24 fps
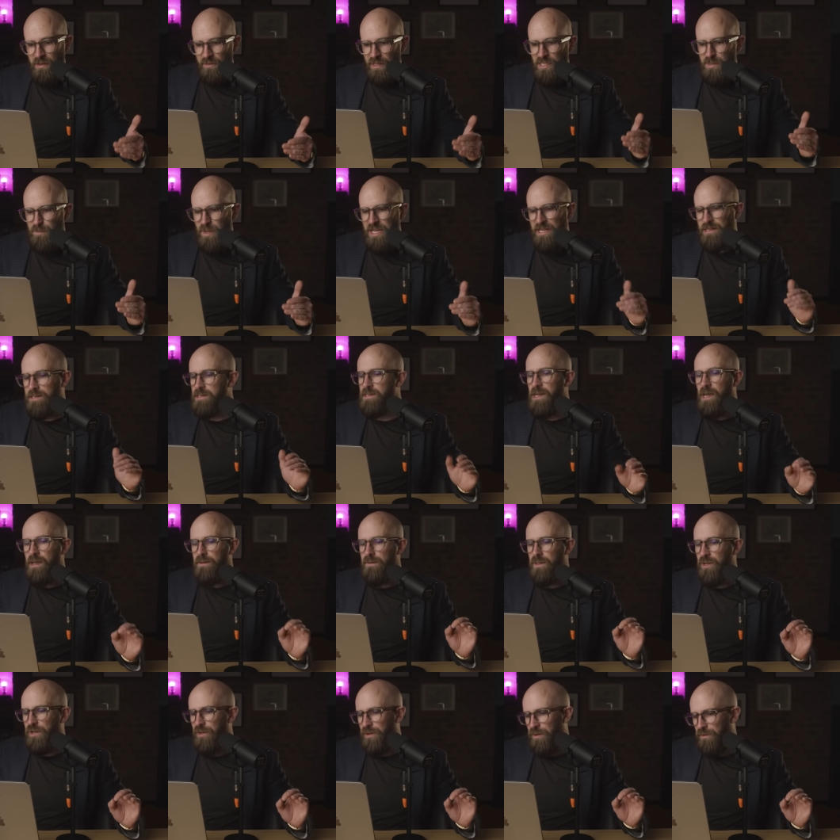This means
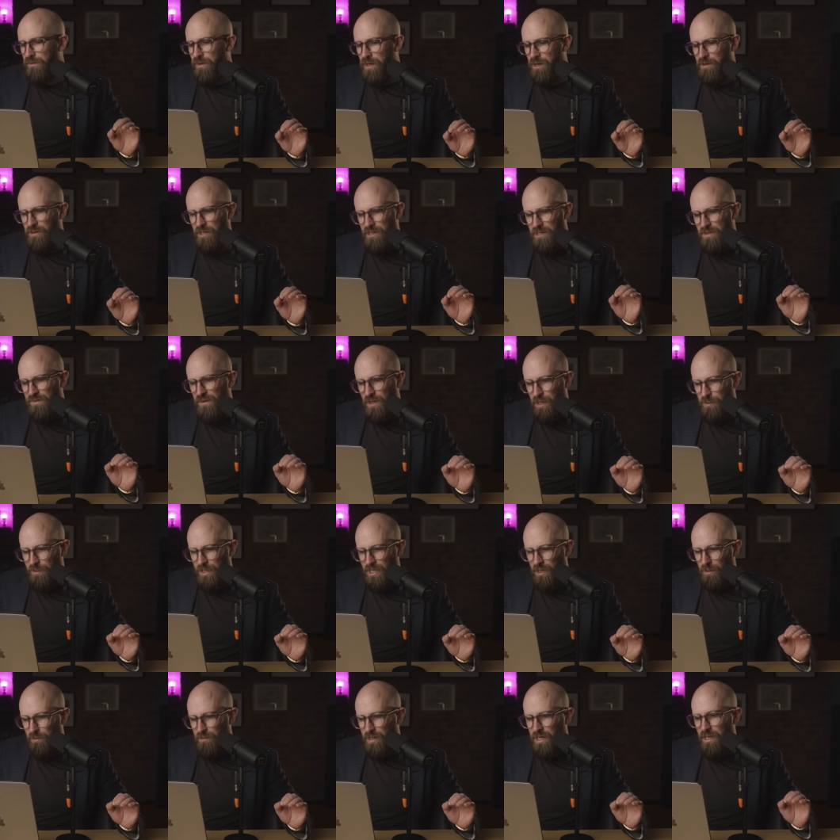that our nefarious pharma
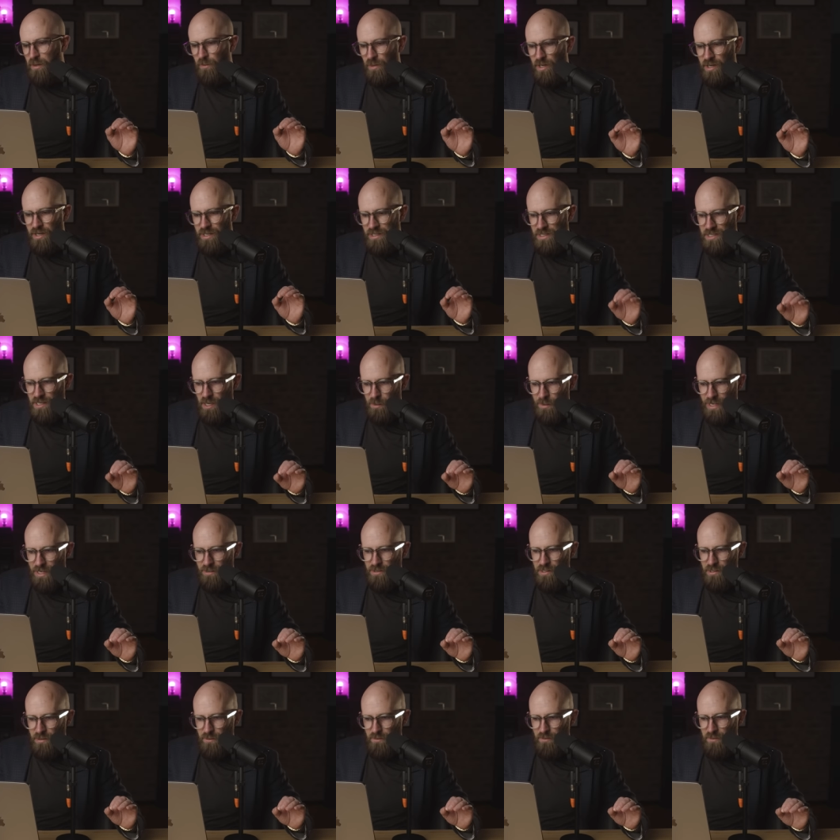company, were it to come
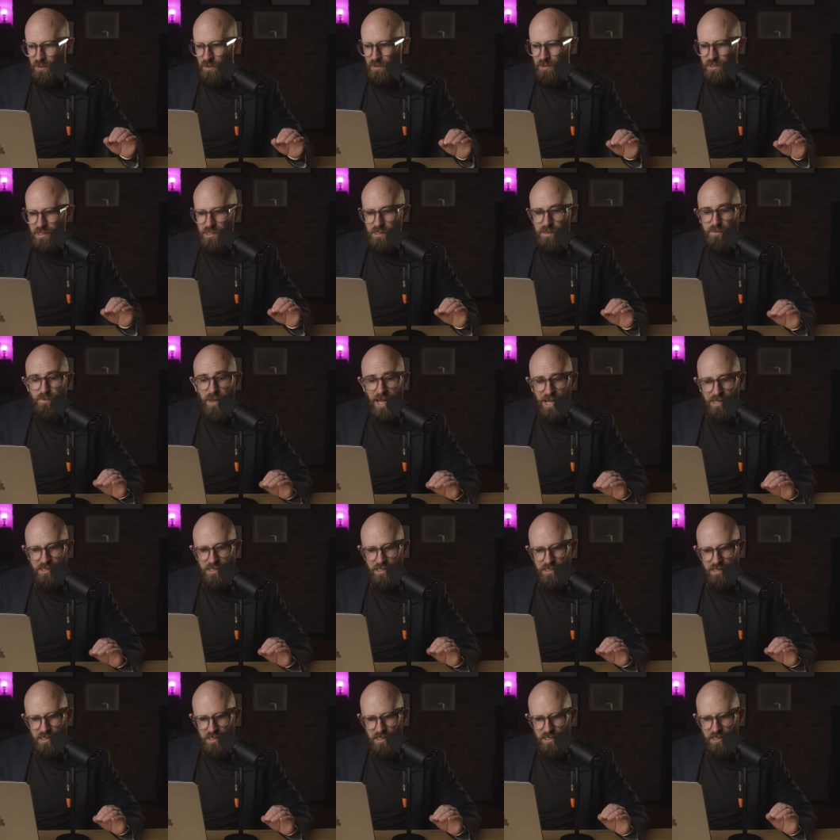out of the vault and
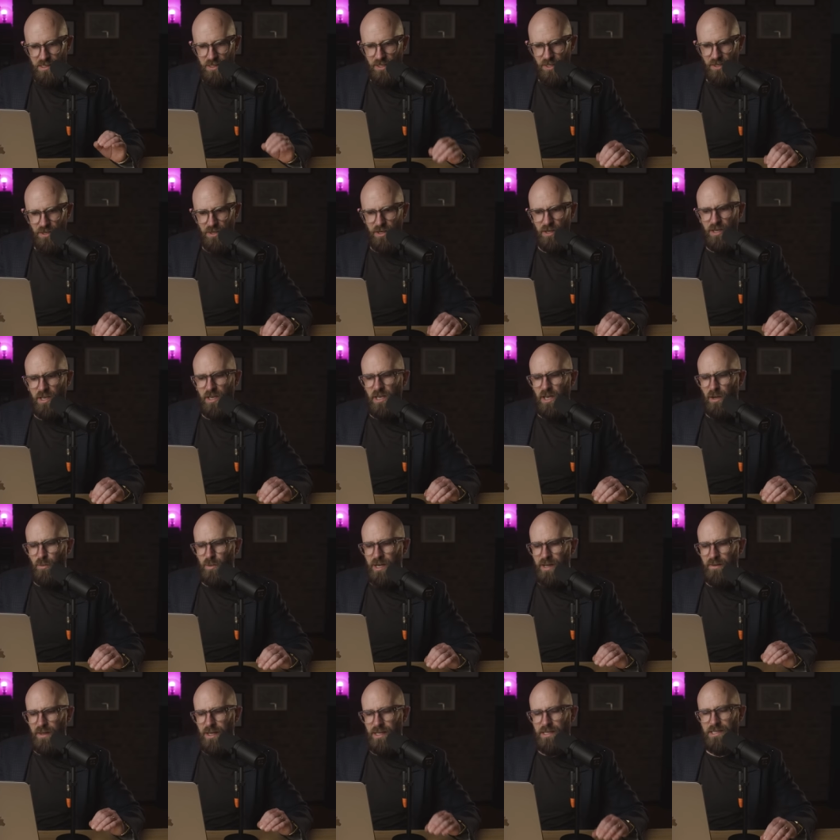patent its cure,
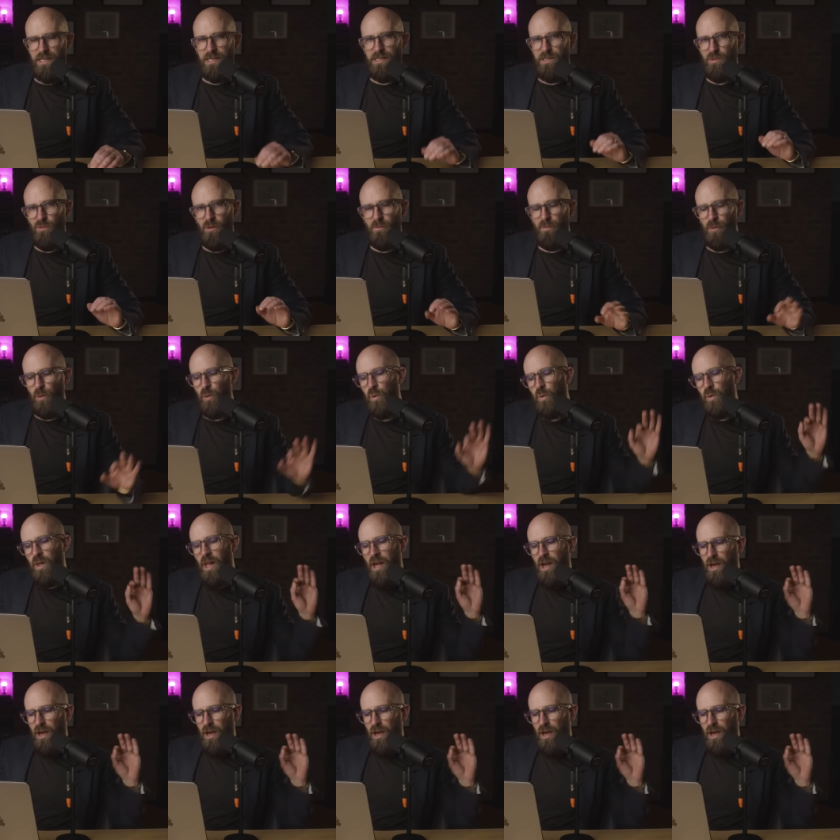would have access to a pool